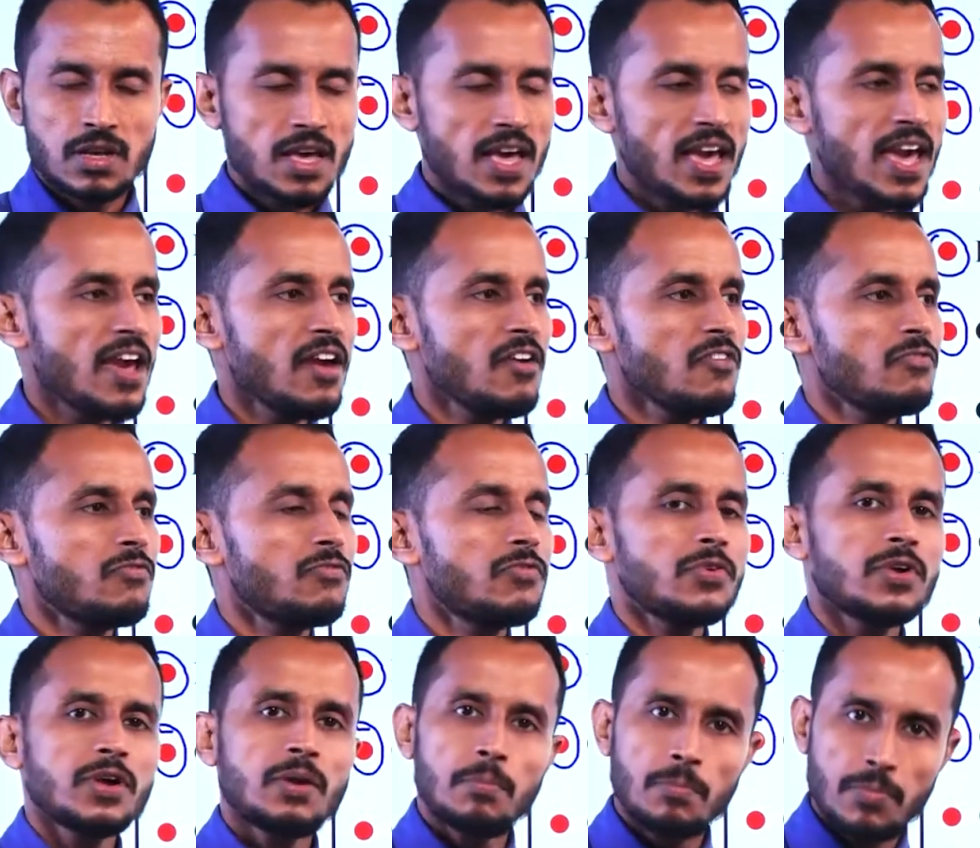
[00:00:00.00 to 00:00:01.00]

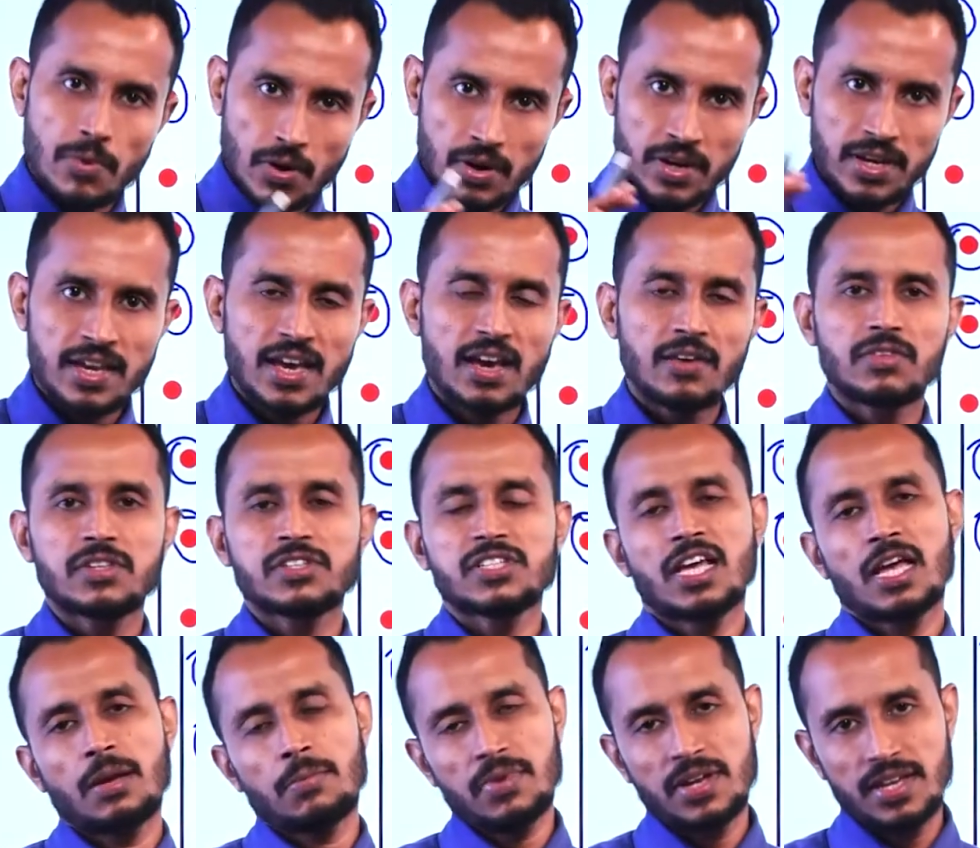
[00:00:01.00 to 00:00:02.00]
Everybody have the
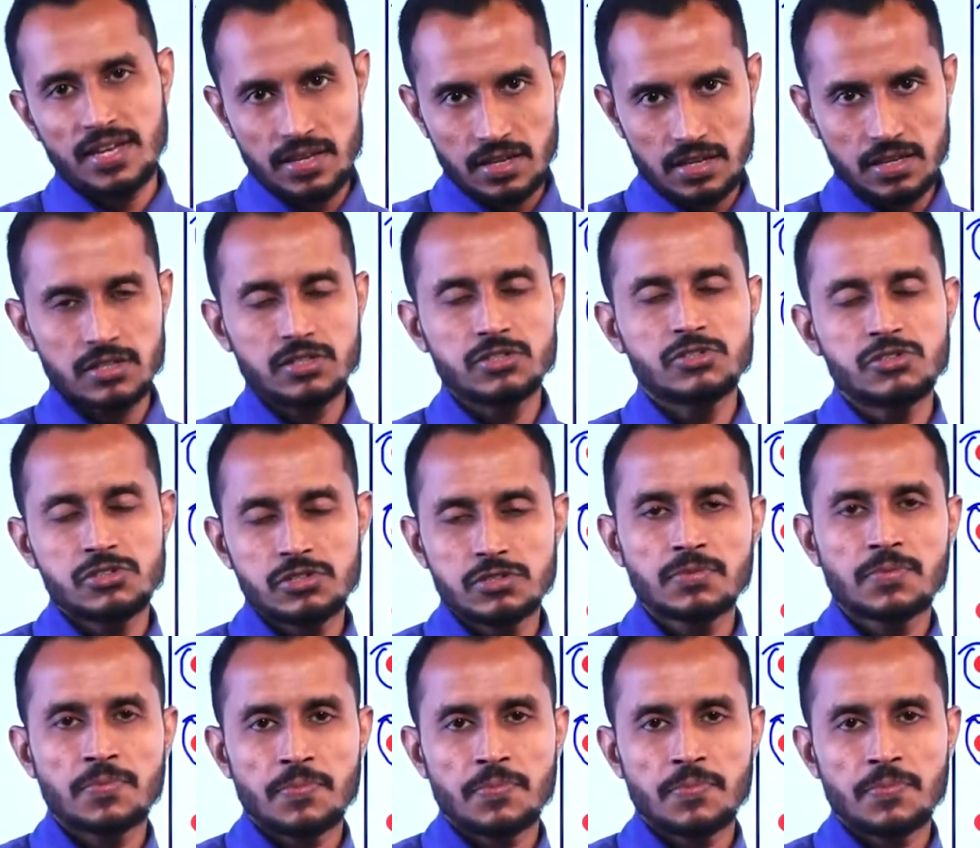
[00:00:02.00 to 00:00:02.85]
same needs.